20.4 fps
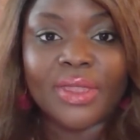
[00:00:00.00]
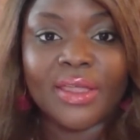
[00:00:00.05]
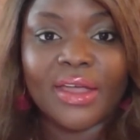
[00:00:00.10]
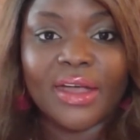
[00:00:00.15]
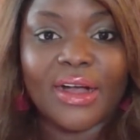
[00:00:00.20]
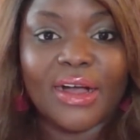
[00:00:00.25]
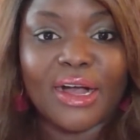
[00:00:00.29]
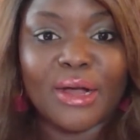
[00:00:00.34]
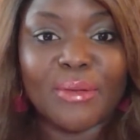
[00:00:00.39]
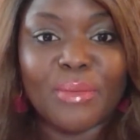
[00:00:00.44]

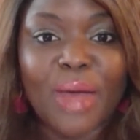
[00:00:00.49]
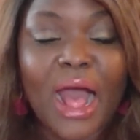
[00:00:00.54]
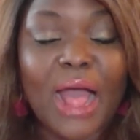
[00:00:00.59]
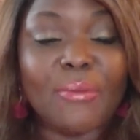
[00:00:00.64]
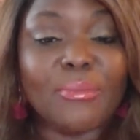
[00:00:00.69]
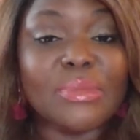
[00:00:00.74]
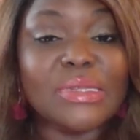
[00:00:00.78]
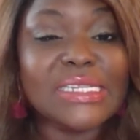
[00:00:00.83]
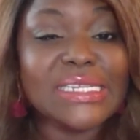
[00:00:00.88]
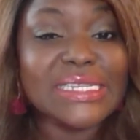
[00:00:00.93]
Um,
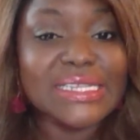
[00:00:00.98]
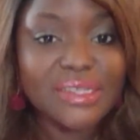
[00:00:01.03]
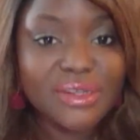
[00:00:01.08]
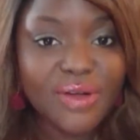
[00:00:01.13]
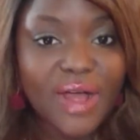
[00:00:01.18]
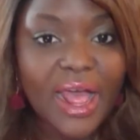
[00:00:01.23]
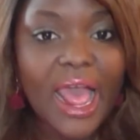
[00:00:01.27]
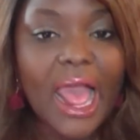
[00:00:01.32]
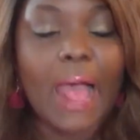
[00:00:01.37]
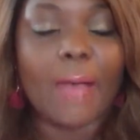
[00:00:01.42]
I'm still
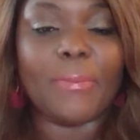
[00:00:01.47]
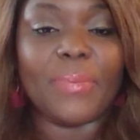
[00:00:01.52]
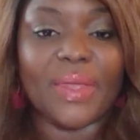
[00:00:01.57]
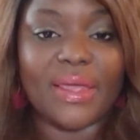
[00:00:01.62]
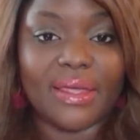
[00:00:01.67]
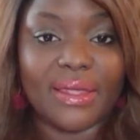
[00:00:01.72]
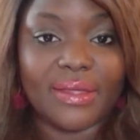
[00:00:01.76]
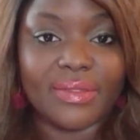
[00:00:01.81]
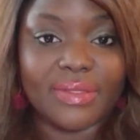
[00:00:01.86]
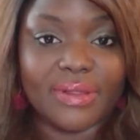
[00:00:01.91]

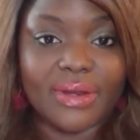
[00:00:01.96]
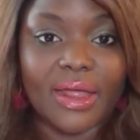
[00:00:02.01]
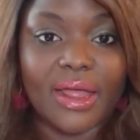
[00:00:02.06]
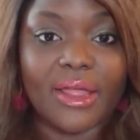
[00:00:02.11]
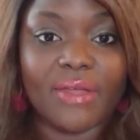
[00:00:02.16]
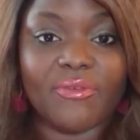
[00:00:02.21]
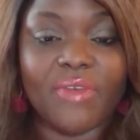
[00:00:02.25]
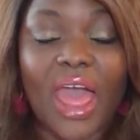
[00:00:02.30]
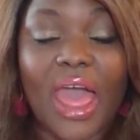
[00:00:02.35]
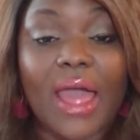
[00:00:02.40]
happy that
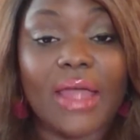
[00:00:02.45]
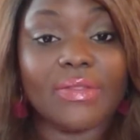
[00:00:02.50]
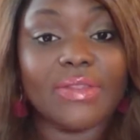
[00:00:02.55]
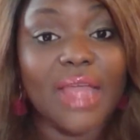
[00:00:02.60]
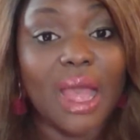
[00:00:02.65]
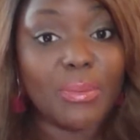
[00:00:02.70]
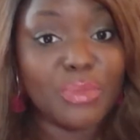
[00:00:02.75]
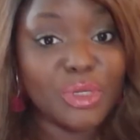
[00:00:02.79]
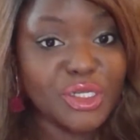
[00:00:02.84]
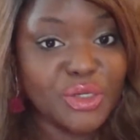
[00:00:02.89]
I've had the
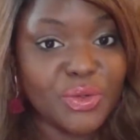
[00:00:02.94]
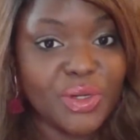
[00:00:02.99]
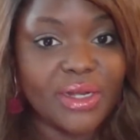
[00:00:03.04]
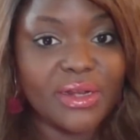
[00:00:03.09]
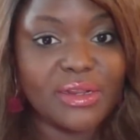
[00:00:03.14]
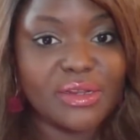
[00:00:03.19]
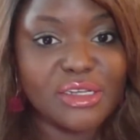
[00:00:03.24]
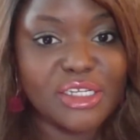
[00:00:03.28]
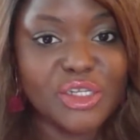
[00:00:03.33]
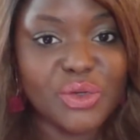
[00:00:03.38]

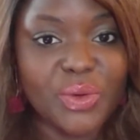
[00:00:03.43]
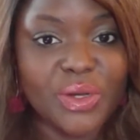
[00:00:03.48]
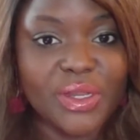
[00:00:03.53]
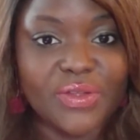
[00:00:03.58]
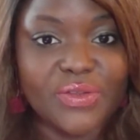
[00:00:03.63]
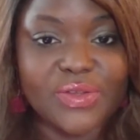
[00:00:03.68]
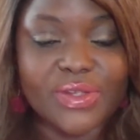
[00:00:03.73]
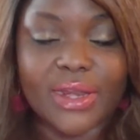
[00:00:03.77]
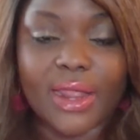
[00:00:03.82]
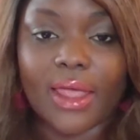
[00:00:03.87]
opportunity to join you
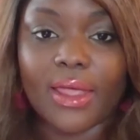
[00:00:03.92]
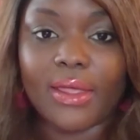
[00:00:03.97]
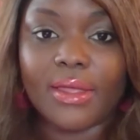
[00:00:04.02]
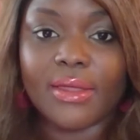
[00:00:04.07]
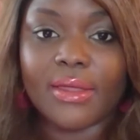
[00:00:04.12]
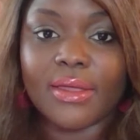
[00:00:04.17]
today.